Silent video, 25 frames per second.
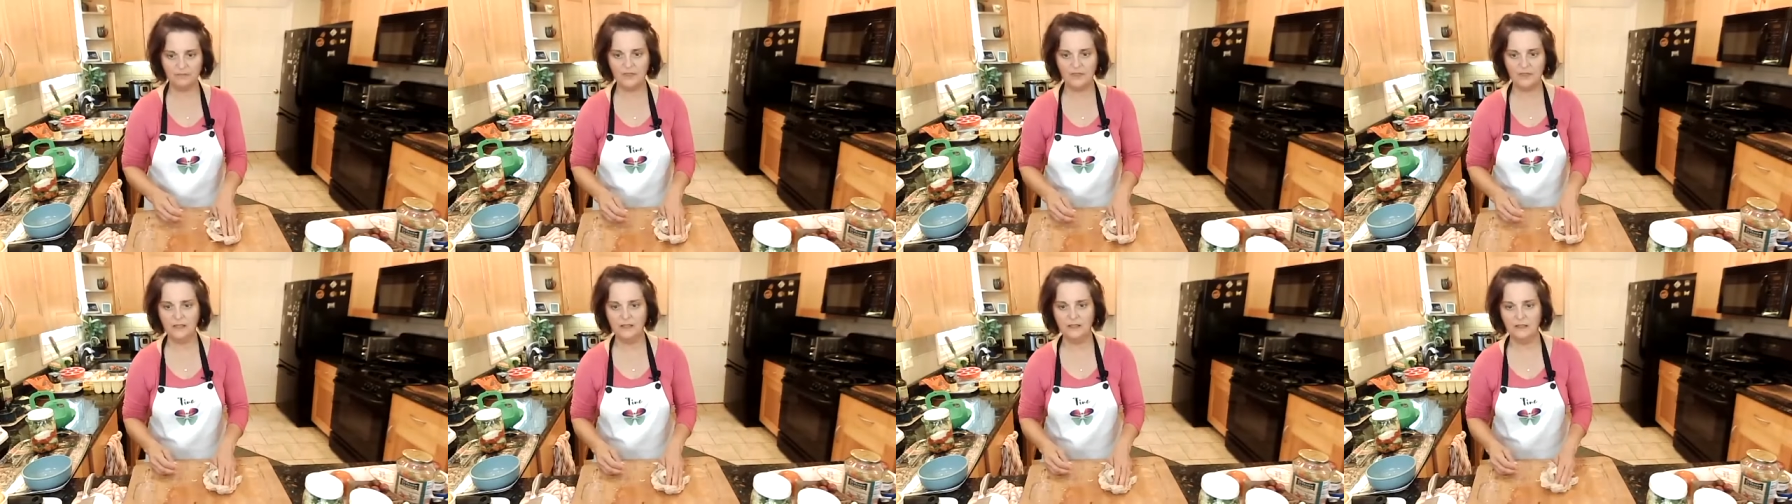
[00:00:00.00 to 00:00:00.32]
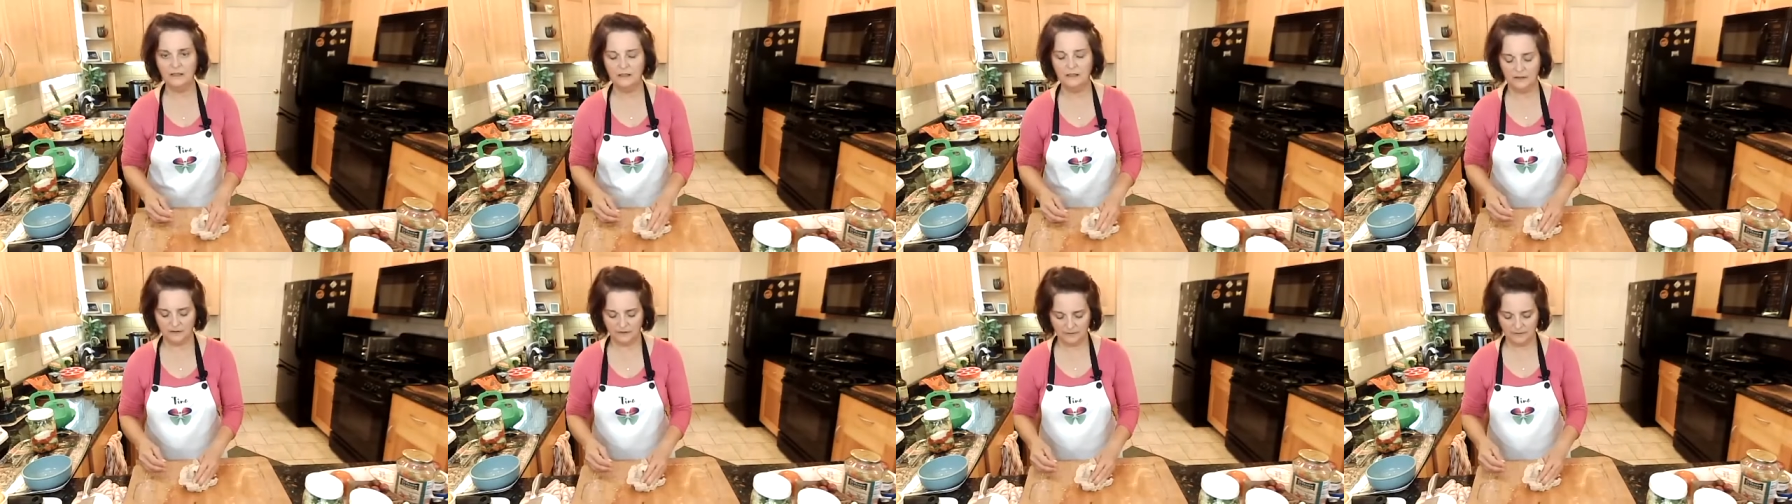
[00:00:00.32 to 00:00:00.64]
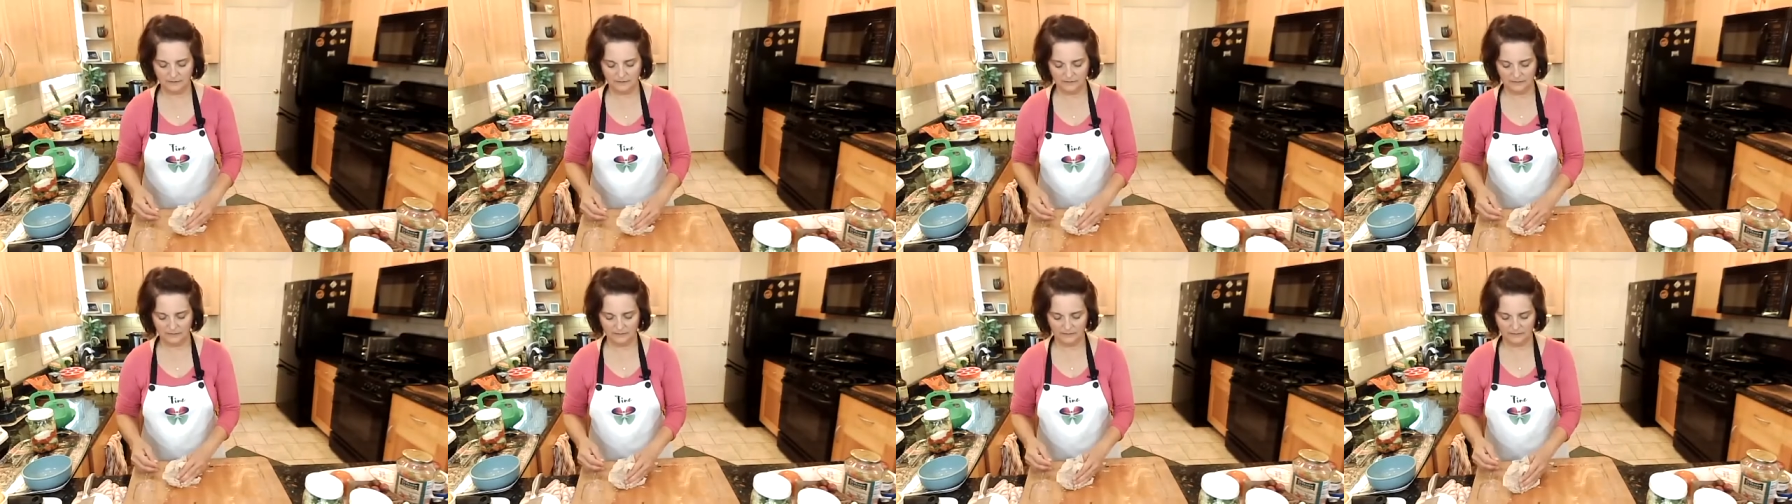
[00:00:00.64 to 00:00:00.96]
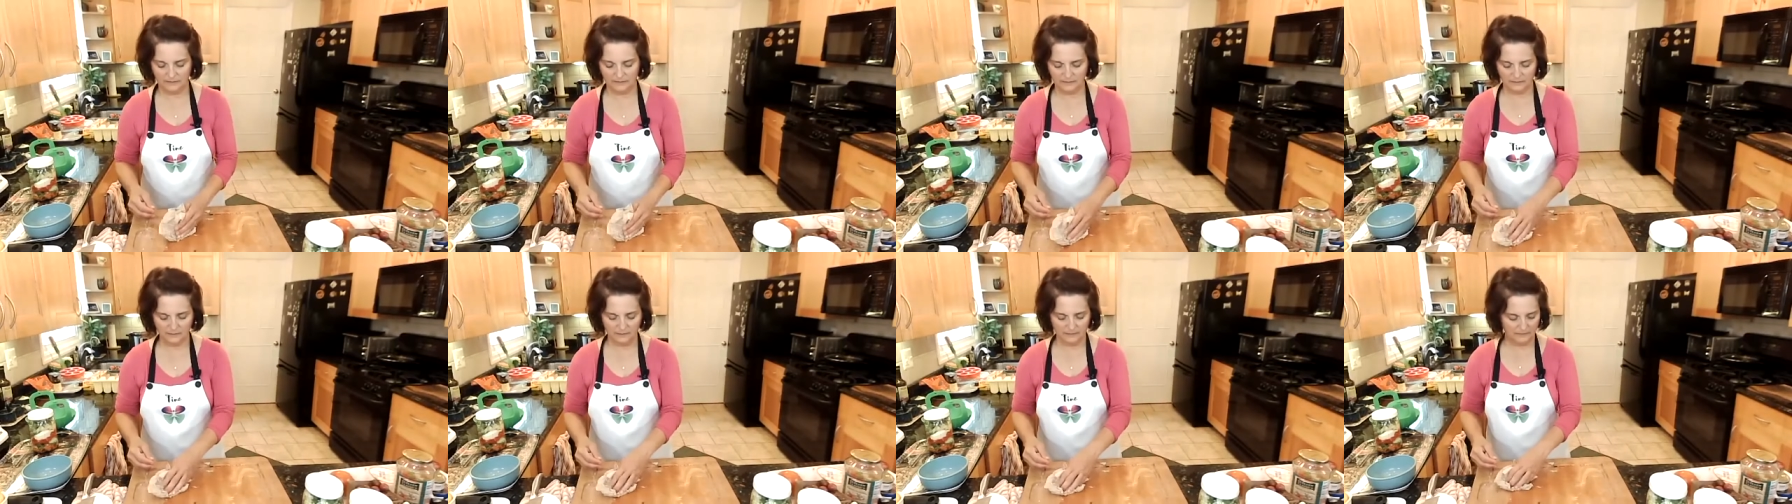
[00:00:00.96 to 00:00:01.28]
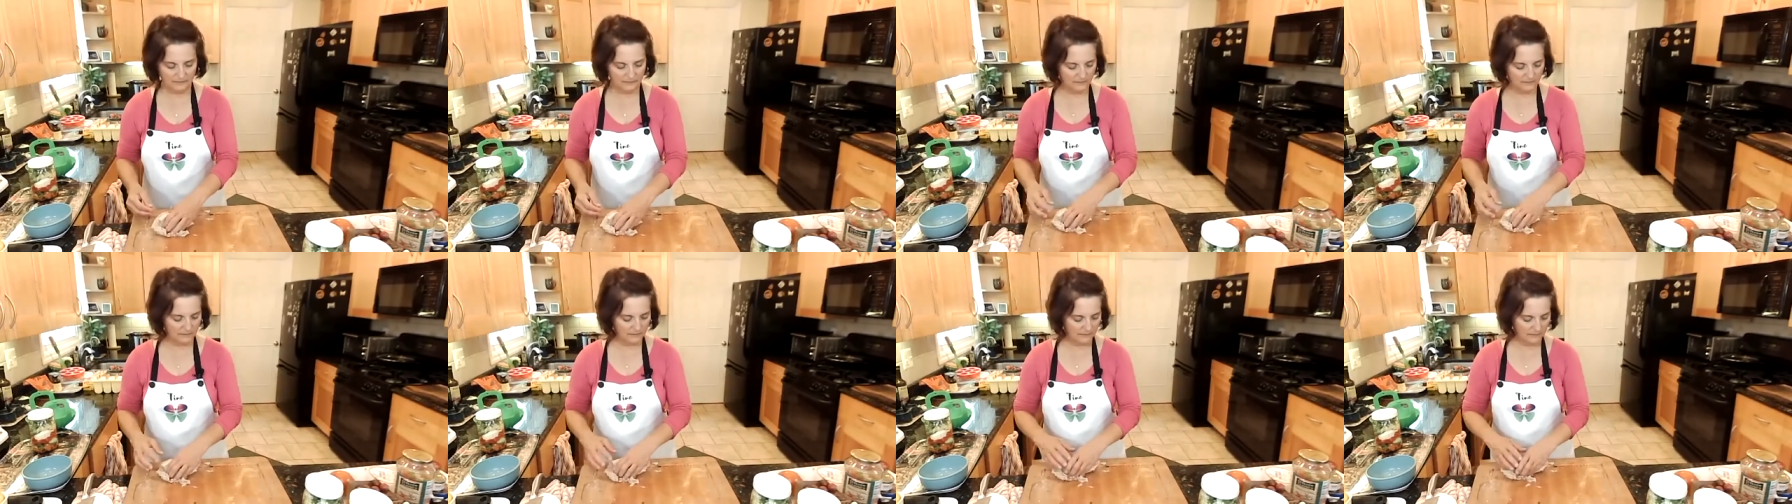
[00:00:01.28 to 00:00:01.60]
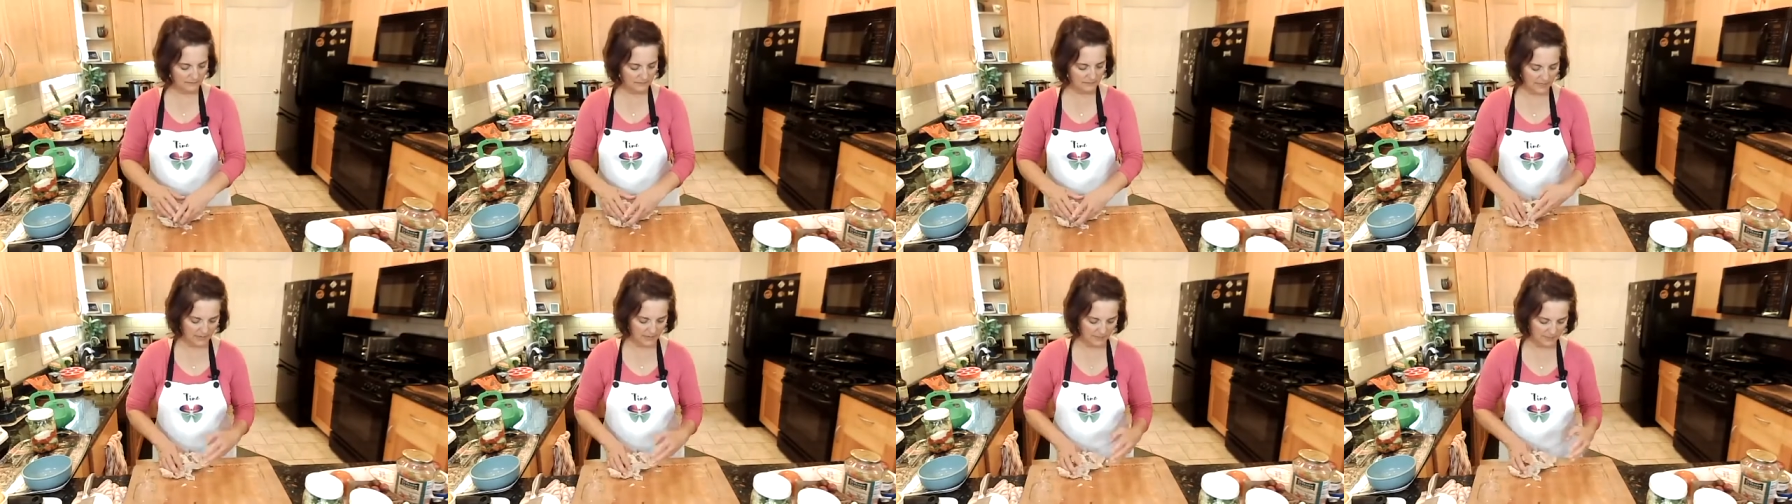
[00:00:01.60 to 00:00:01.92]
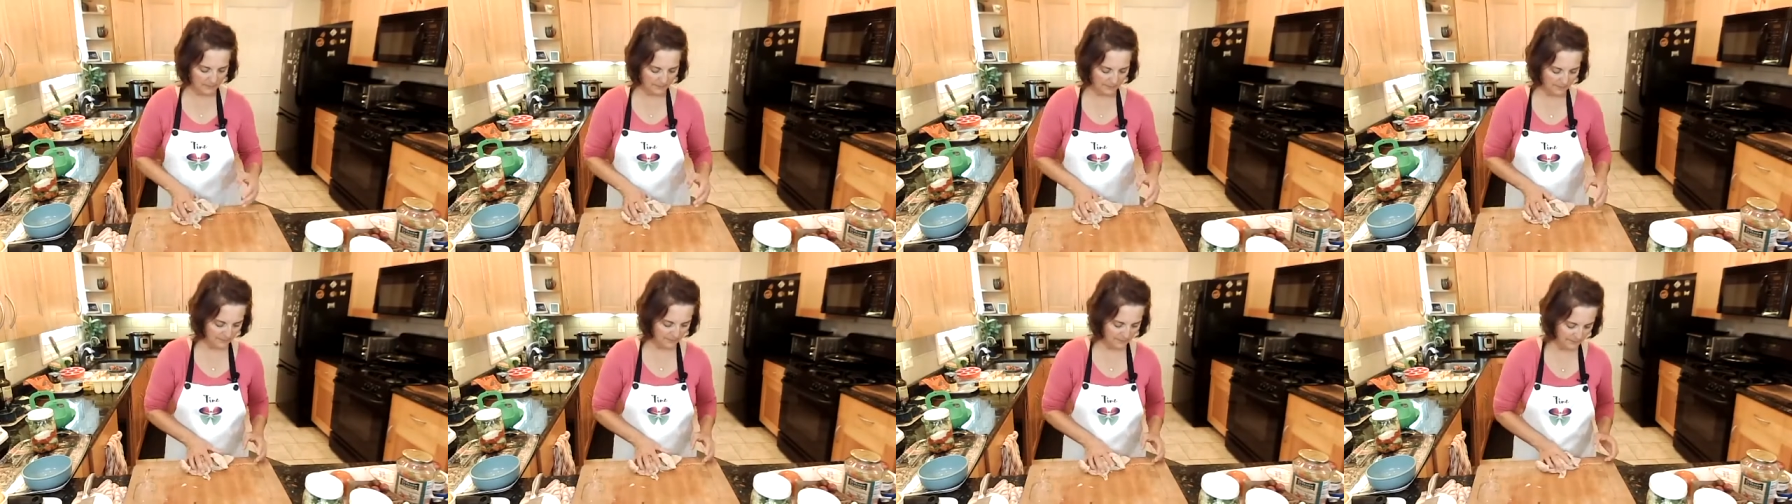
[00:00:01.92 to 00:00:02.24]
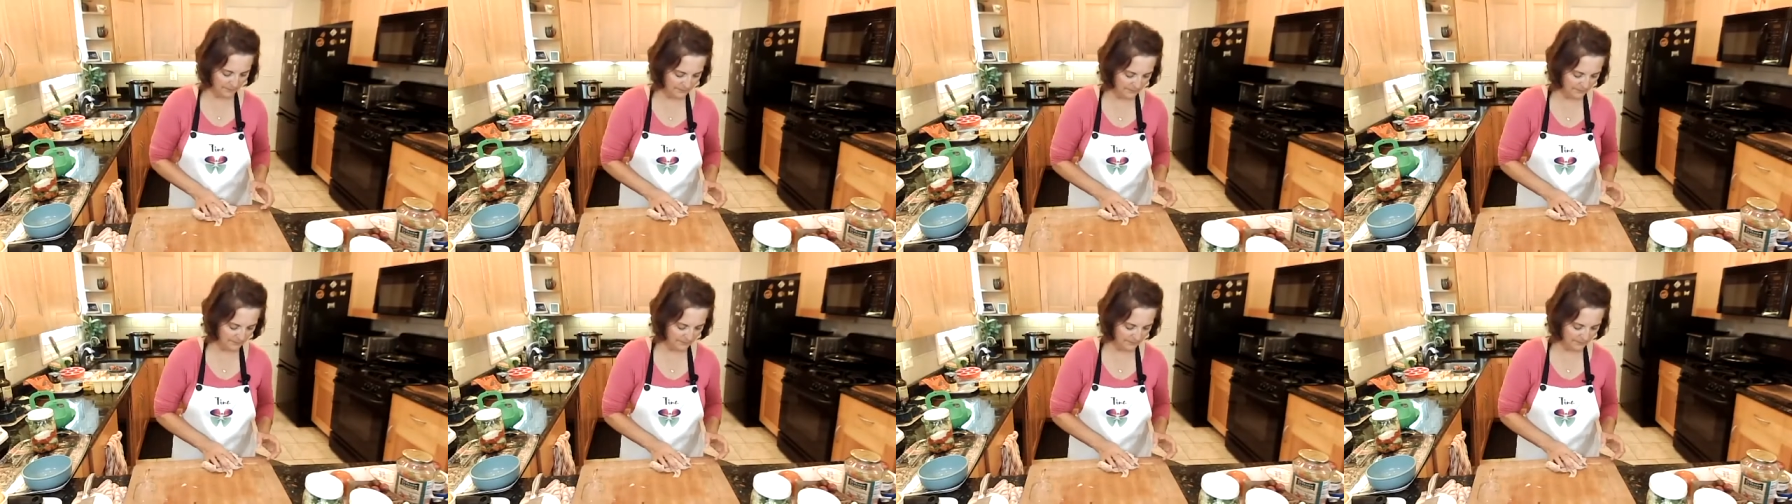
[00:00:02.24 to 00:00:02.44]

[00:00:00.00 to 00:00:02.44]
One question that came in, Tina. Yep. What about